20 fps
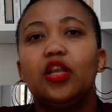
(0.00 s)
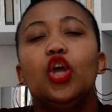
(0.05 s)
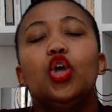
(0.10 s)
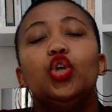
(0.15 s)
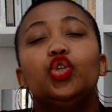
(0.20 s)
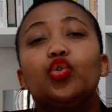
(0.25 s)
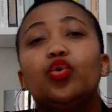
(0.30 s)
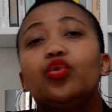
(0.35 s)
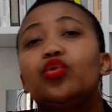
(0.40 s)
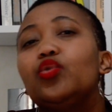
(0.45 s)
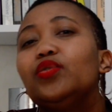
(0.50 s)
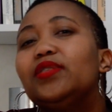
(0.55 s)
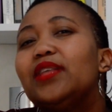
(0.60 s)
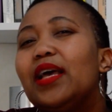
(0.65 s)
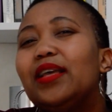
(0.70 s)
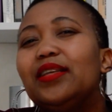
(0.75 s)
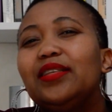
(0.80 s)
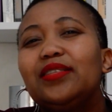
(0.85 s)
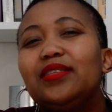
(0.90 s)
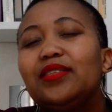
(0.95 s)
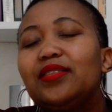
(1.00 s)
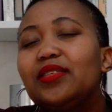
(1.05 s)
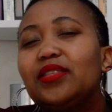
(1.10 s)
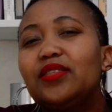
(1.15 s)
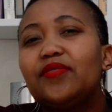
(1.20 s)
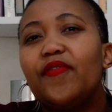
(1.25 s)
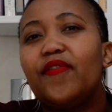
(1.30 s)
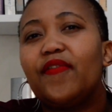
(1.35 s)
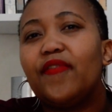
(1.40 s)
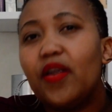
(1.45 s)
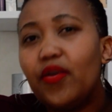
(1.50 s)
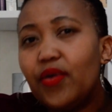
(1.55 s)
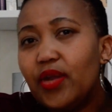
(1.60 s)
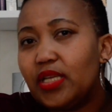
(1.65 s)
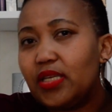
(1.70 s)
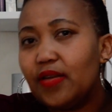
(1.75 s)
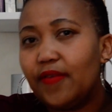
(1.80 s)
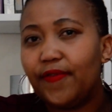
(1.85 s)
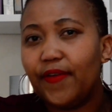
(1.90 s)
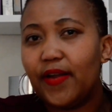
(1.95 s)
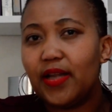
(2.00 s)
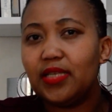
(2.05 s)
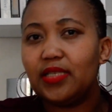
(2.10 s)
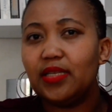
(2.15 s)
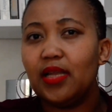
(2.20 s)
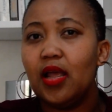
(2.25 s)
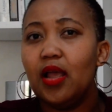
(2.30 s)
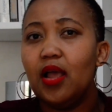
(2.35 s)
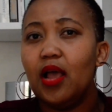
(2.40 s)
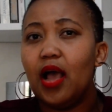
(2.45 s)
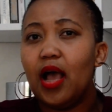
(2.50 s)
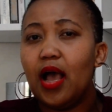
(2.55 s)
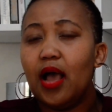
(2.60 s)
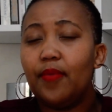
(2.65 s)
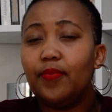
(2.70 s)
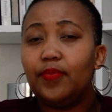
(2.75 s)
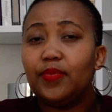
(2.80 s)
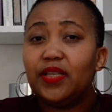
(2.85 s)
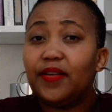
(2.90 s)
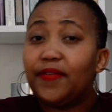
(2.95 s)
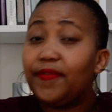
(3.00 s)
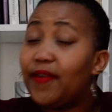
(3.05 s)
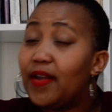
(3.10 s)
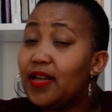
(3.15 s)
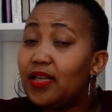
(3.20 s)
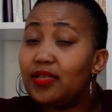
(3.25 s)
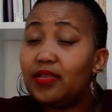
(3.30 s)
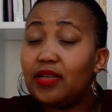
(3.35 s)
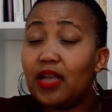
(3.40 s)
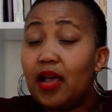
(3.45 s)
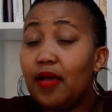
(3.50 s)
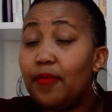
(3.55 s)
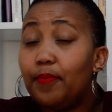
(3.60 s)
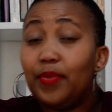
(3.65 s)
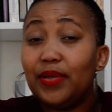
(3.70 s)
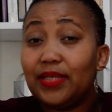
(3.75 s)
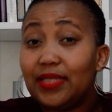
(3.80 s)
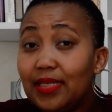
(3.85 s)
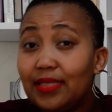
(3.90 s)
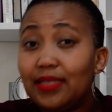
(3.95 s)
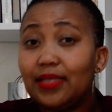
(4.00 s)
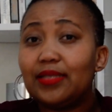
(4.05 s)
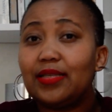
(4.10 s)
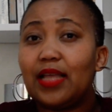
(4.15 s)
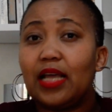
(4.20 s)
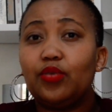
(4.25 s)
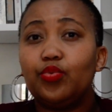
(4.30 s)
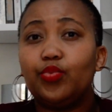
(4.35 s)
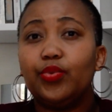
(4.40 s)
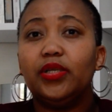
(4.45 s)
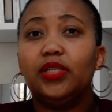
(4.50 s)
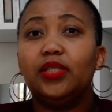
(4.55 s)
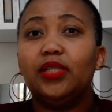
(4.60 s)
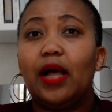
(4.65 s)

So those are, it's just very different businesses that will